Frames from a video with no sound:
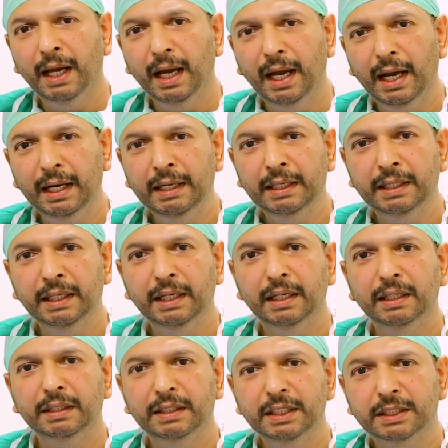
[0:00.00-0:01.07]
And
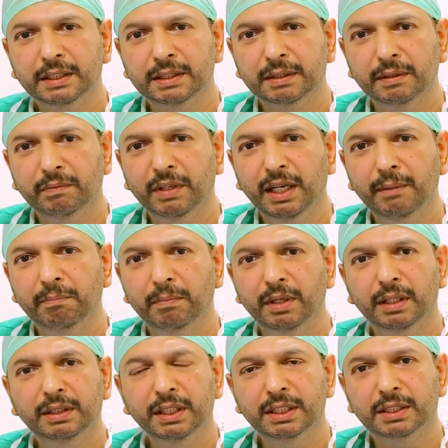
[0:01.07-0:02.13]
this
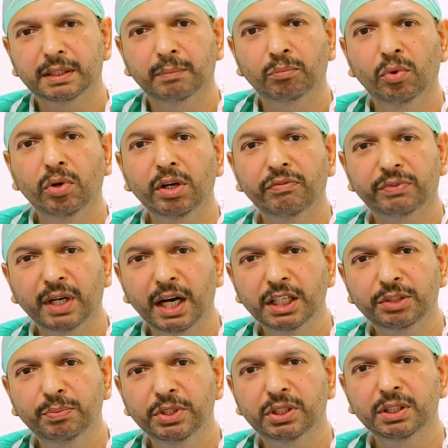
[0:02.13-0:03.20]
mode of
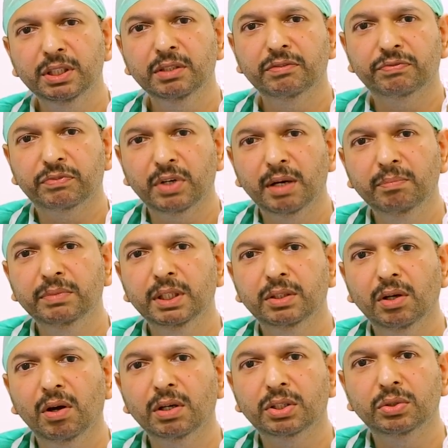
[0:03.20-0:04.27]
transmission from the
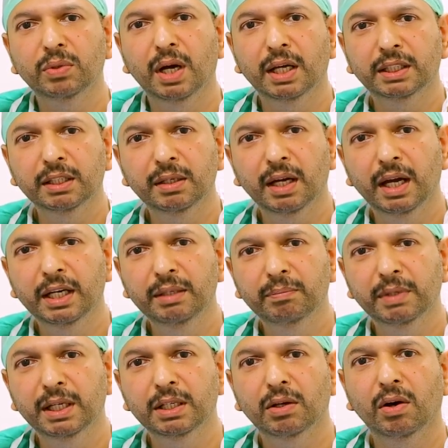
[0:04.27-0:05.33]
dog to other
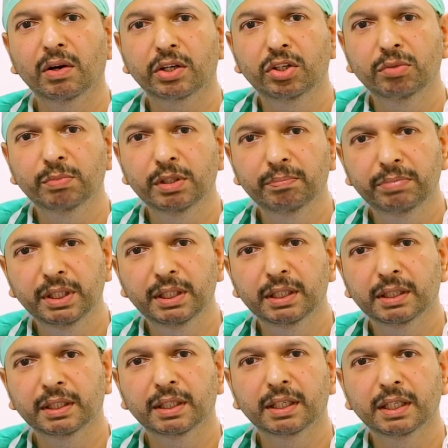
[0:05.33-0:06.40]
animal or human
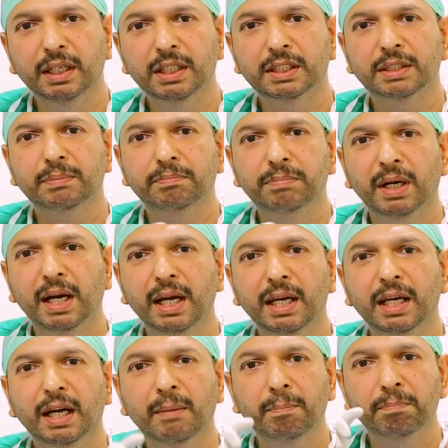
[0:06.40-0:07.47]
being is
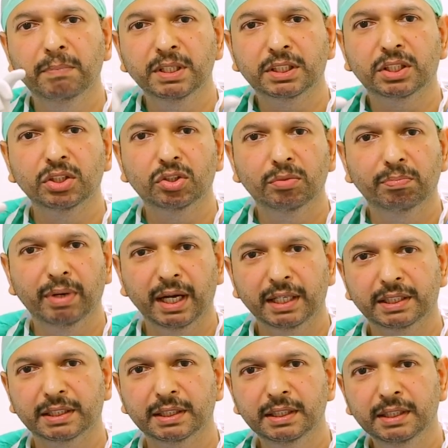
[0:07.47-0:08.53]
by a mosquito
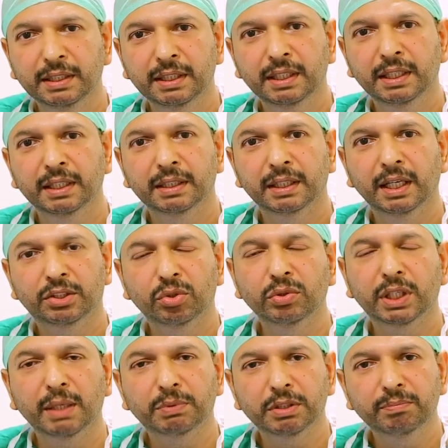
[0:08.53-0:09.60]
bites. There are two
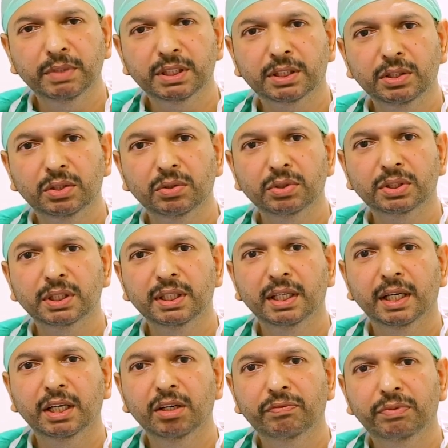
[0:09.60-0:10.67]
types of mosquitoes,
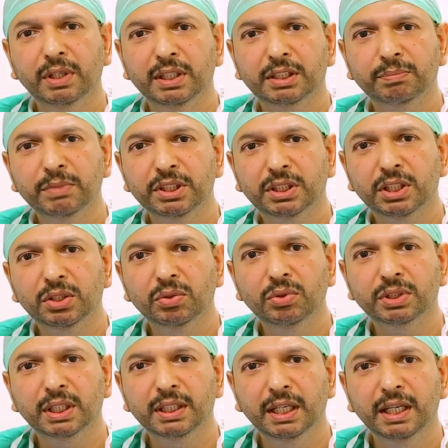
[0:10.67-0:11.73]
Anopheles
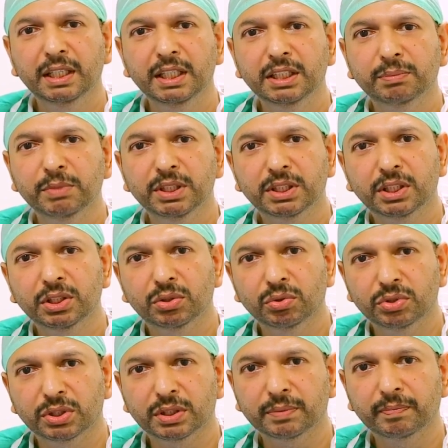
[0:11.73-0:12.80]
mosquitoes and Aedes
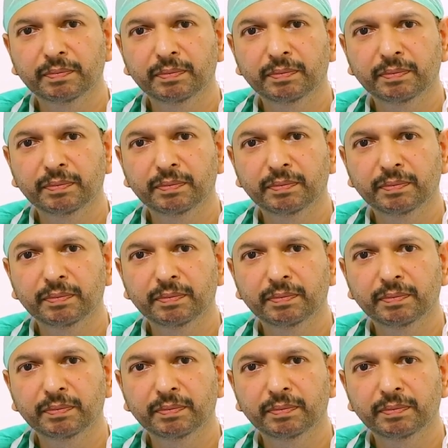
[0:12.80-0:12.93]
mosquitoes.